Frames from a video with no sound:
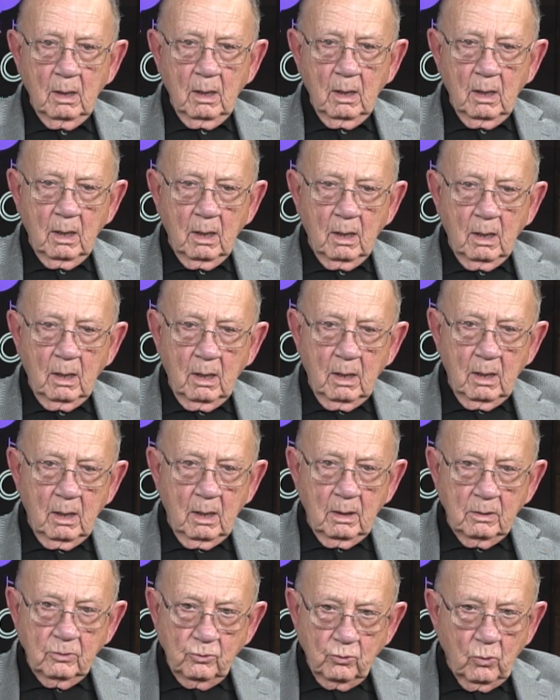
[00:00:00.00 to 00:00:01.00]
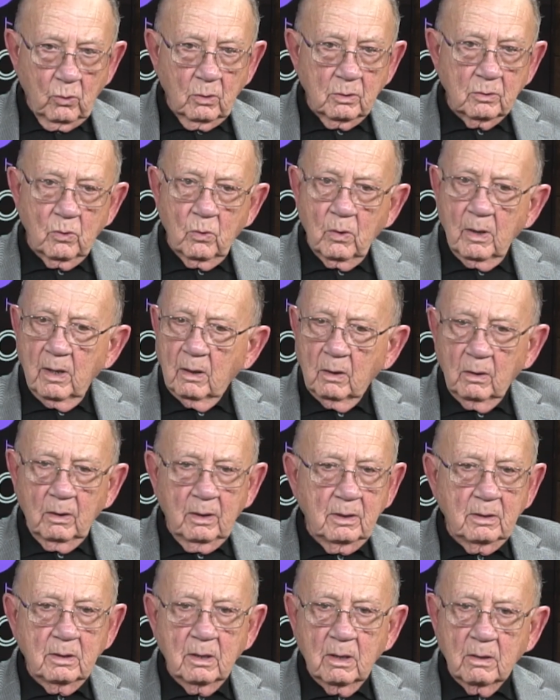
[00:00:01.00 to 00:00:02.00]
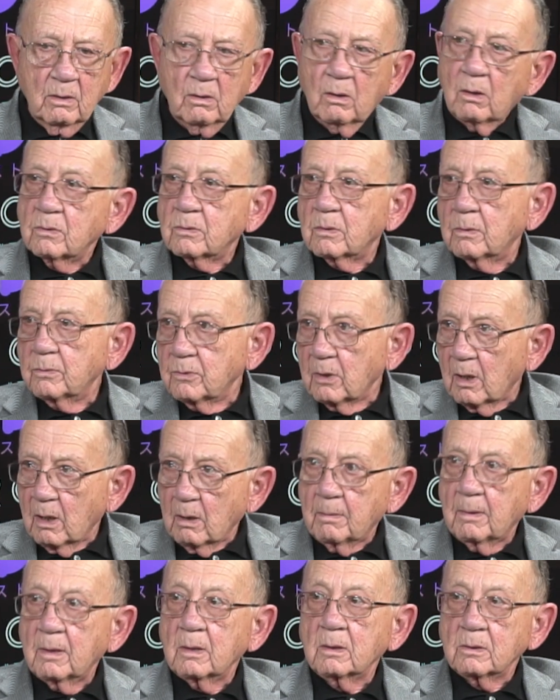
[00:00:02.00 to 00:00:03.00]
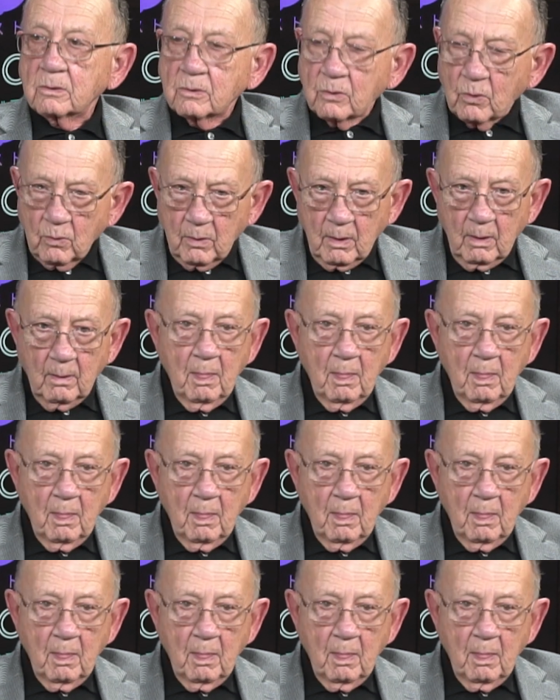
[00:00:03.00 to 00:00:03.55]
And George Gale, he did an awesome job on the script.